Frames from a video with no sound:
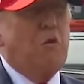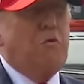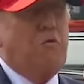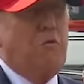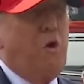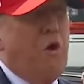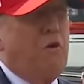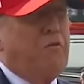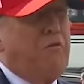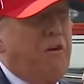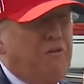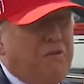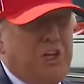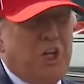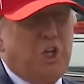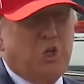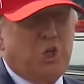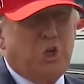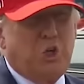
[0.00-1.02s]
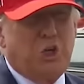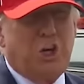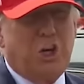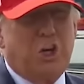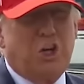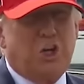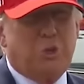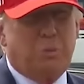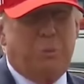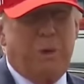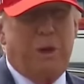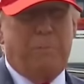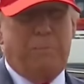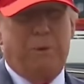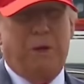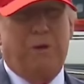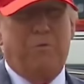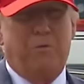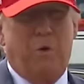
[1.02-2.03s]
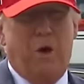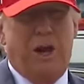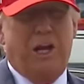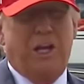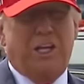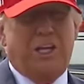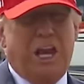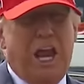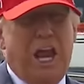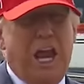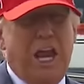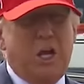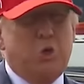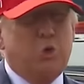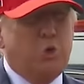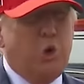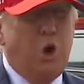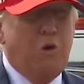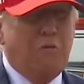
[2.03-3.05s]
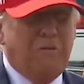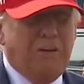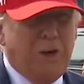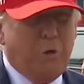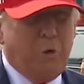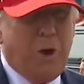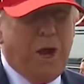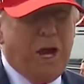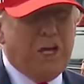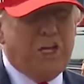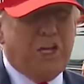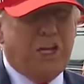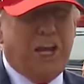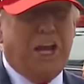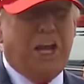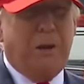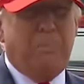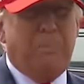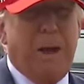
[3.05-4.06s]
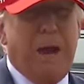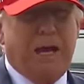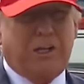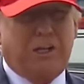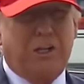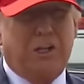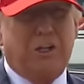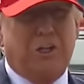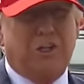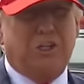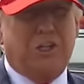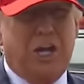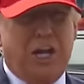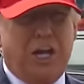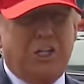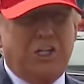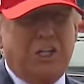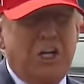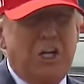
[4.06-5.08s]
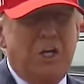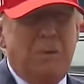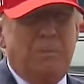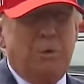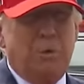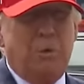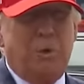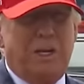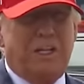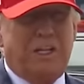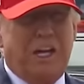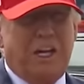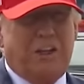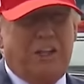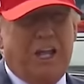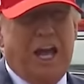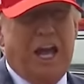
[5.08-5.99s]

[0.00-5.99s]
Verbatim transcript: You see, Donald Trump has pretty clearly, over the years, it seems to me at least, utilized abortion